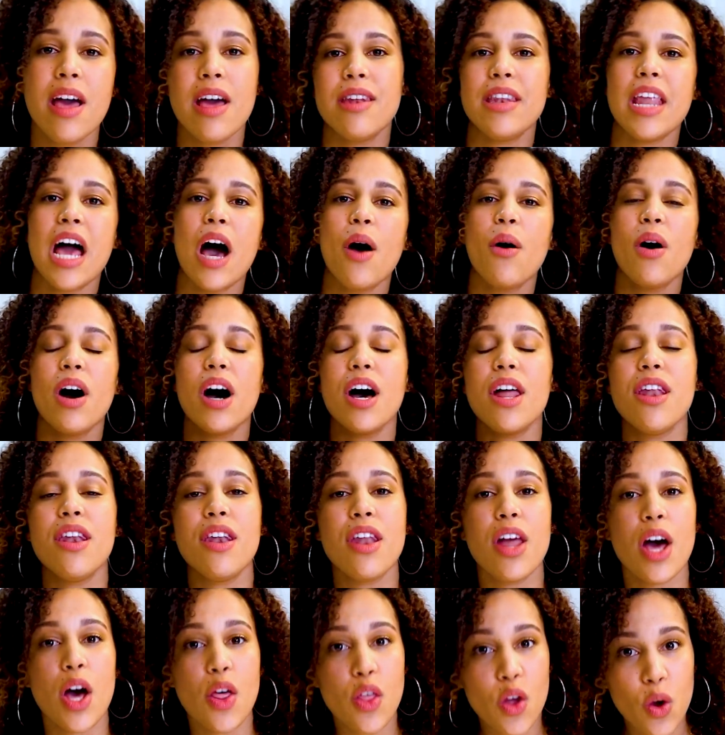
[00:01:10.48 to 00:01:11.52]
Now,
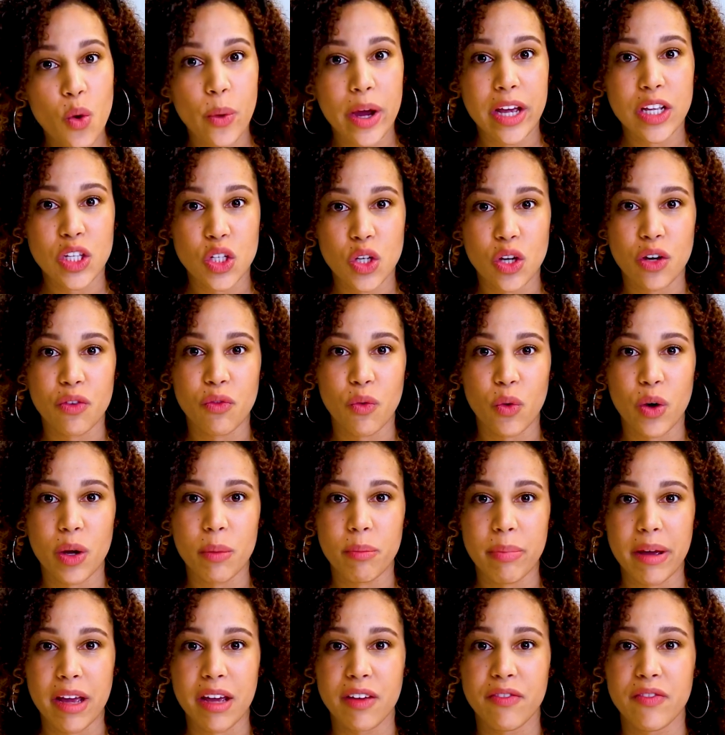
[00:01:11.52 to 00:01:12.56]
another way to avoid
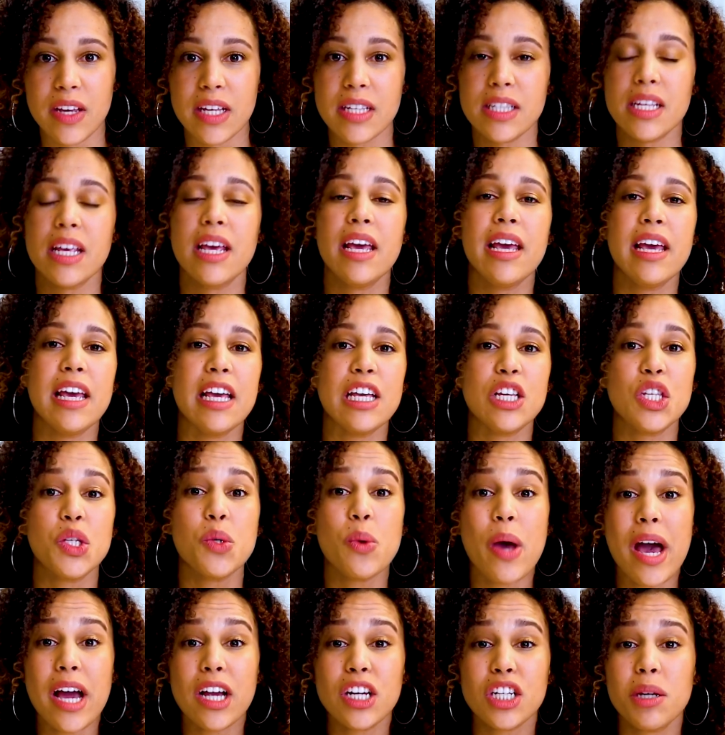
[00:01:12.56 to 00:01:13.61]
bank fees is to
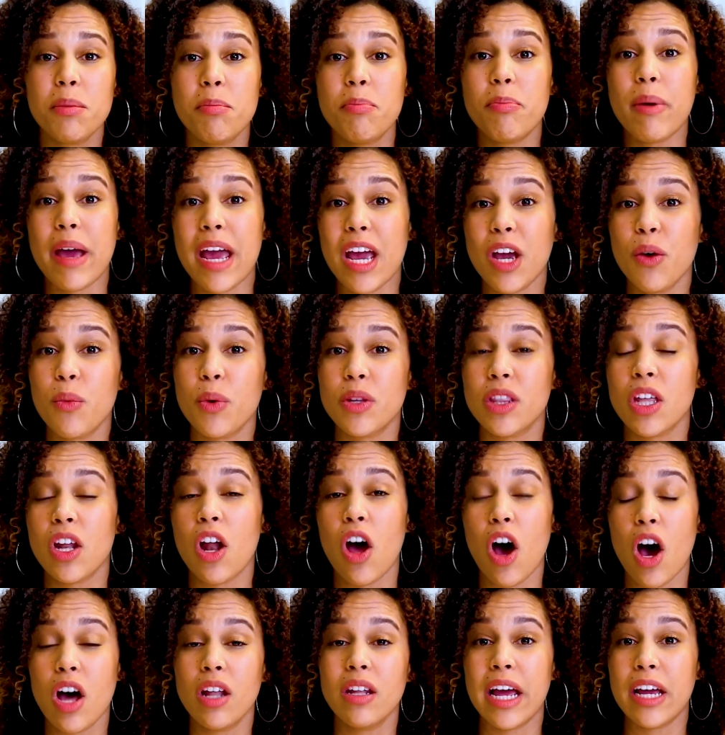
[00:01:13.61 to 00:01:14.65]
actually bank with an
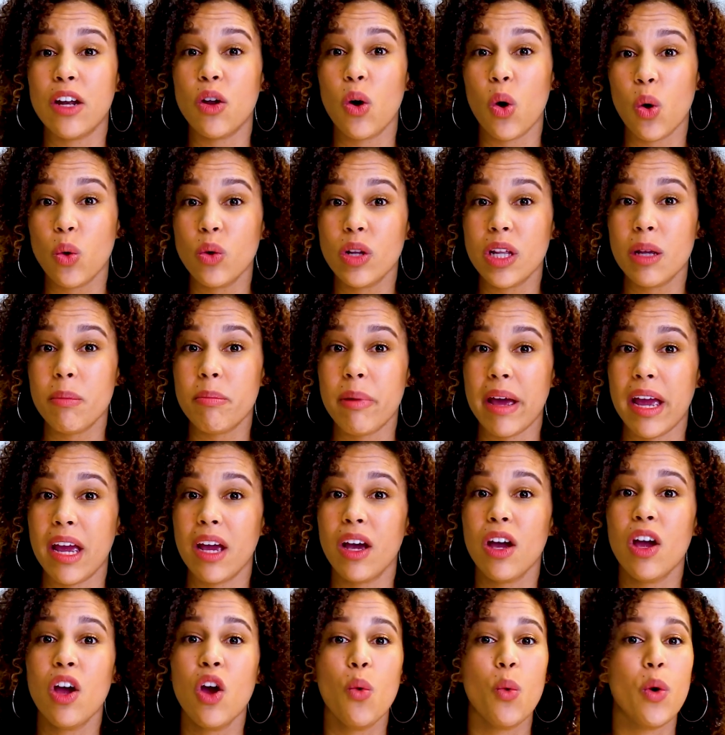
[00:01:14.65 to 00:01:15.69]
online-only
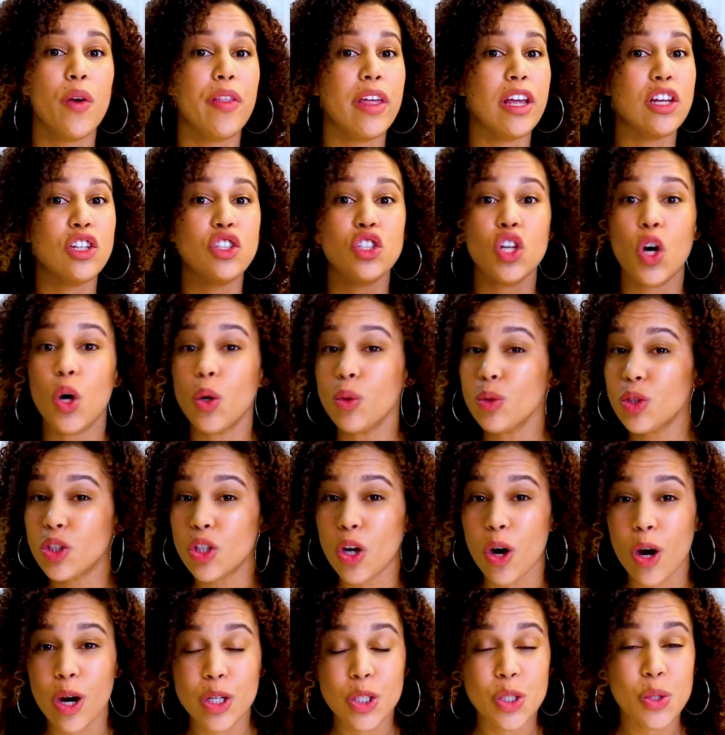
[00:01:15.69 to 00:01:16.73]
bank where they don't
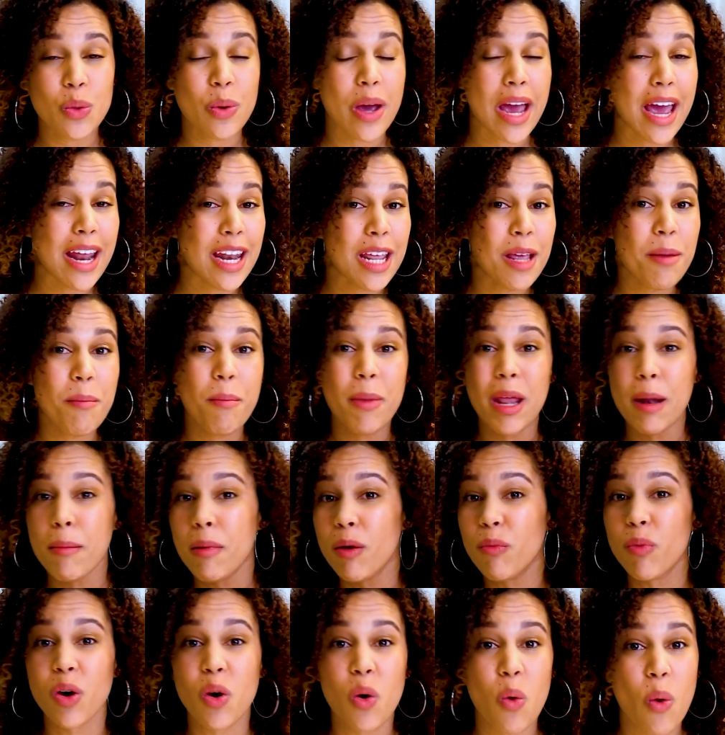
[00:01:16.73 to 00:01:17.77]
charge you any
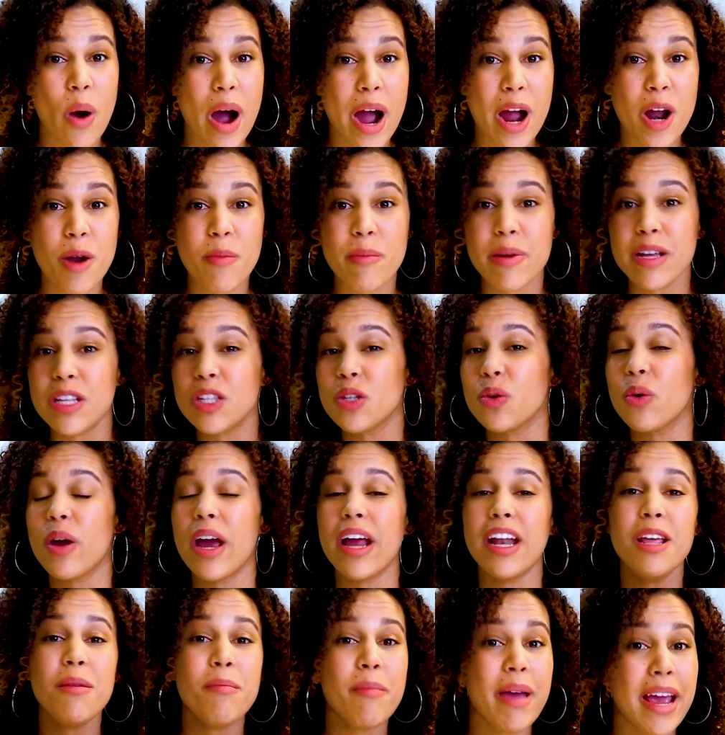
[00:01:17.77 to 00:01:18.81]
minimum requirements or
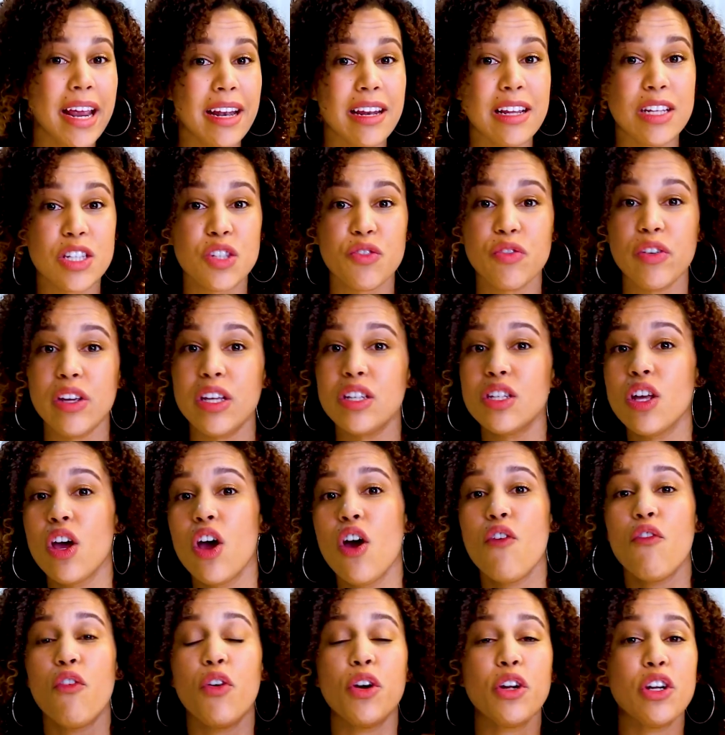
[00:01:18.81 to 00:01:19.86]
any maintenance fees
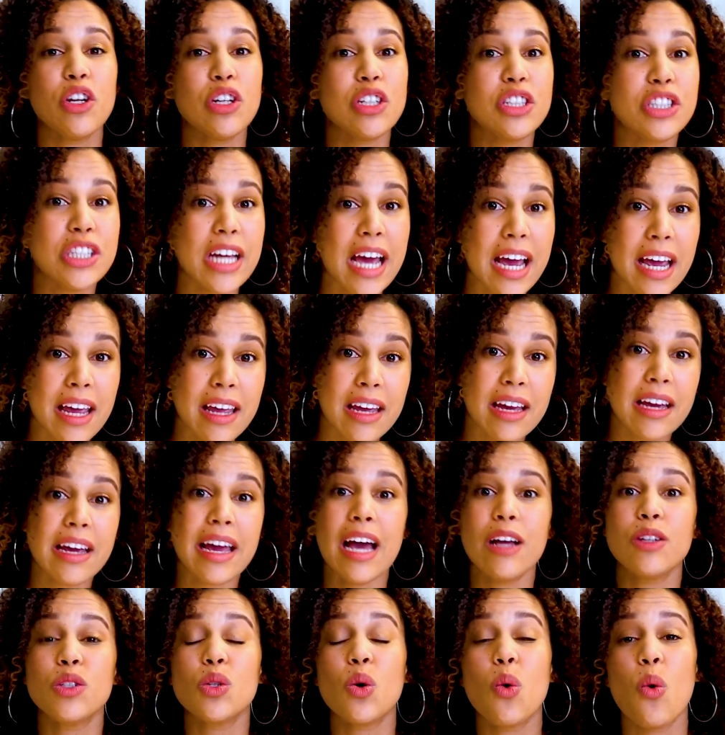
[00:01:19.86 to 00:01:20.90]
for your checking
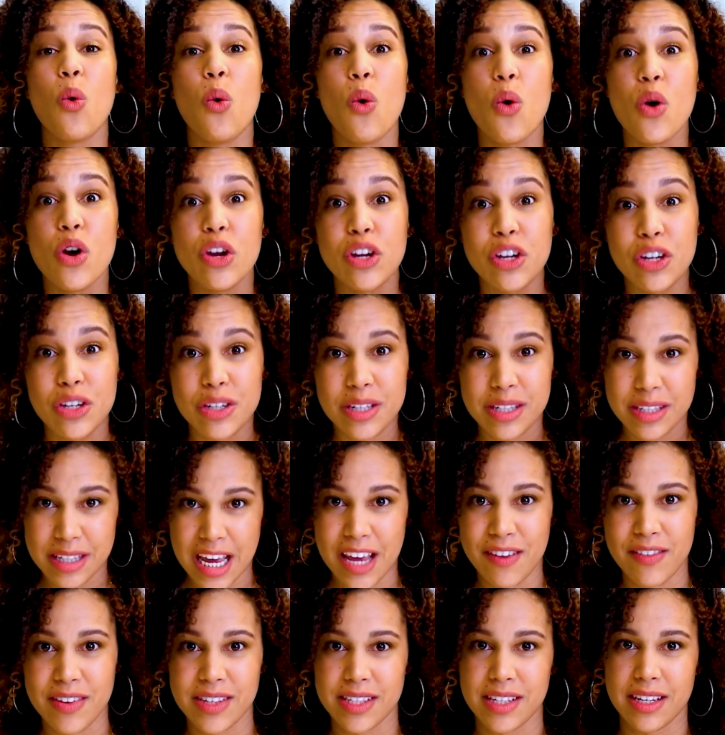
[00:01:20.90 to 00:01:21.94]
accounts or your
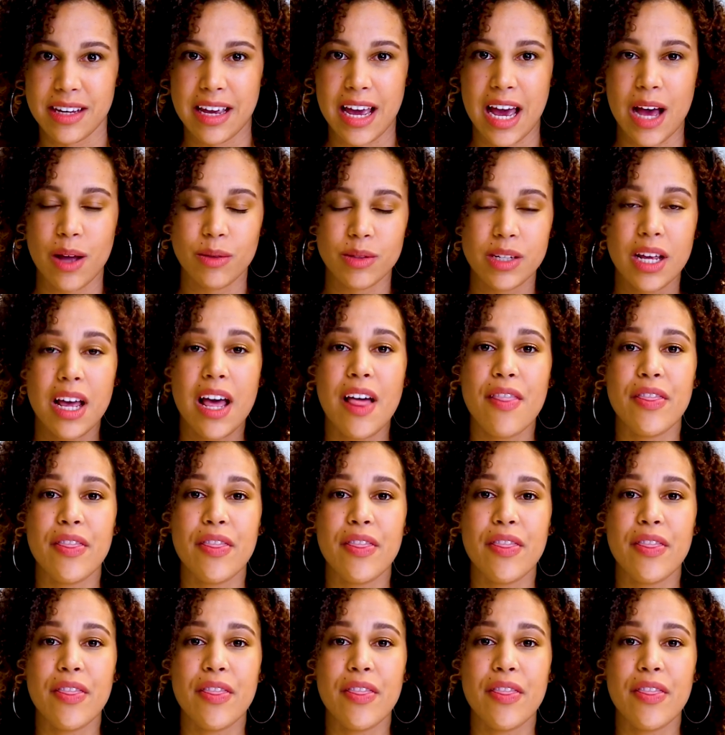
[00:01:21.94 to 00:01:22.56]
savings accounts.